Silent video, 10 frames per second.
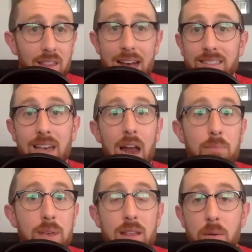That's got
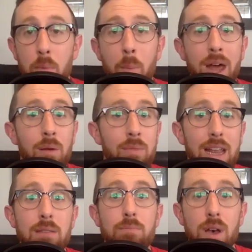to be the momentum
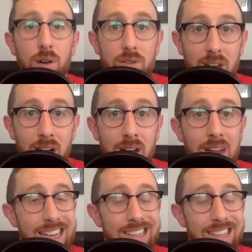that he builds on.